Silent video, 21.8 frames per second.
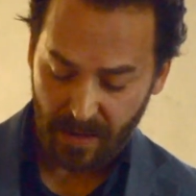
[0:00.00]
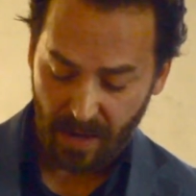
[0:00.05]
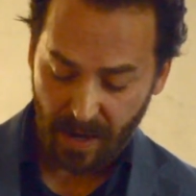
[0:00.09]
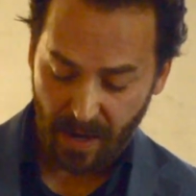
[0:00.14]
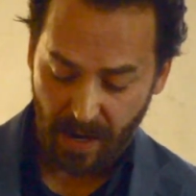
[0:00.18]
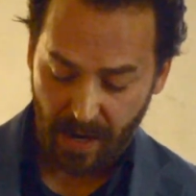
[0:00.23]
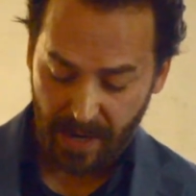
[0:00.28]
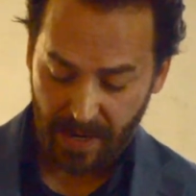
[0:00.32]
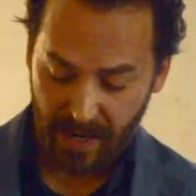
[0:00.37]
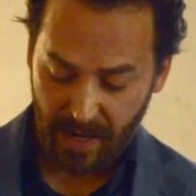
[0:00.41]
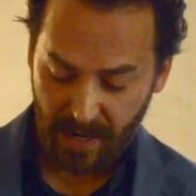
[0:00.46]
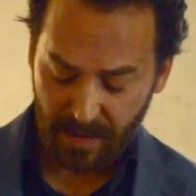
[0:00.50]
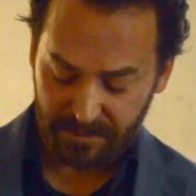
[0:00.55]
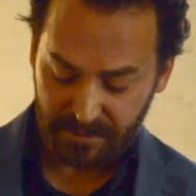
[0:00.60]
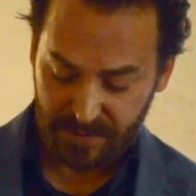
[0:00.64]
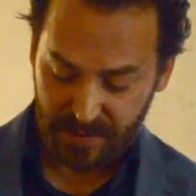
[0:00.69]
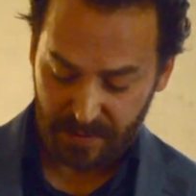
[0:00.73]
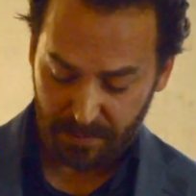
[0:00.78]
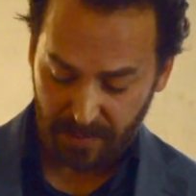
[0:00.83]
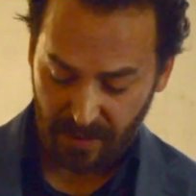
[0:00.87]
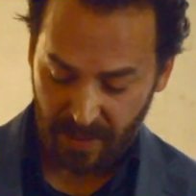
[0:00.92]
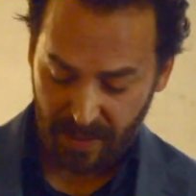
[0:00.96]
I have
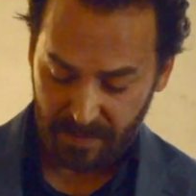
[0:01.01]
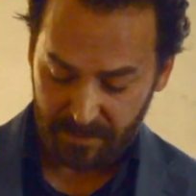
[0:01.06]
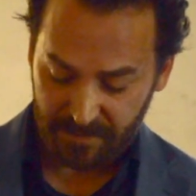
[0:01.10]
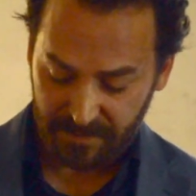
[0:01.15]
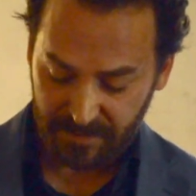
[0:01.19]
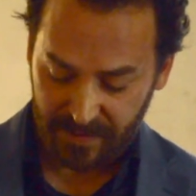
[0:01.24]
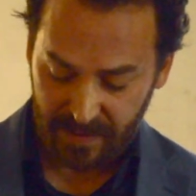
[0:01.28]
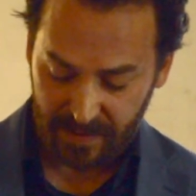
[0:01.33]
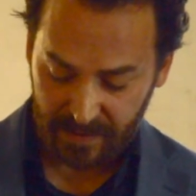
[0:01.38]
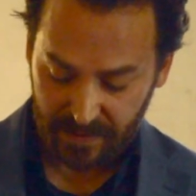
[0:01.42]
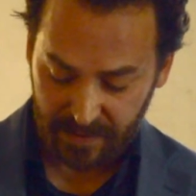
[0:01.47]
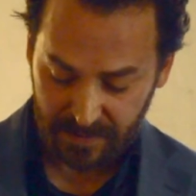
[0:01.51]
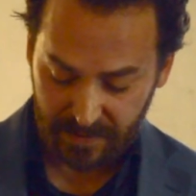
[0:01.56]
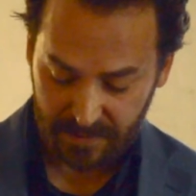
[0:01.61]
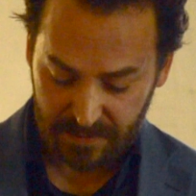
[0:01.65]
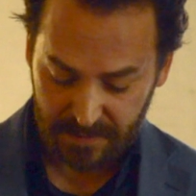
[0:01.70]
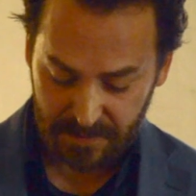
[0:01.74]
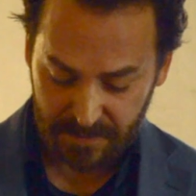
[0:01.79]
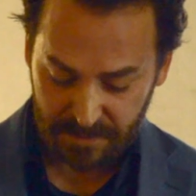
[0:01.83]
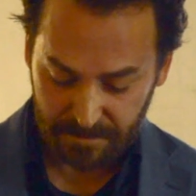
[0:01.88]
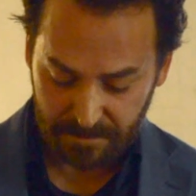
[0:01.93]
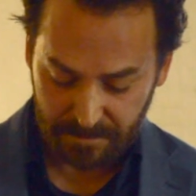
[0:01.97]
sublime
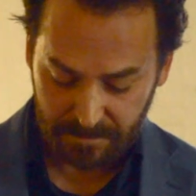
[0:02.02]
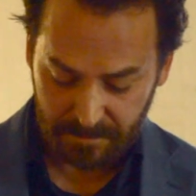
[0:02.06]
feelings.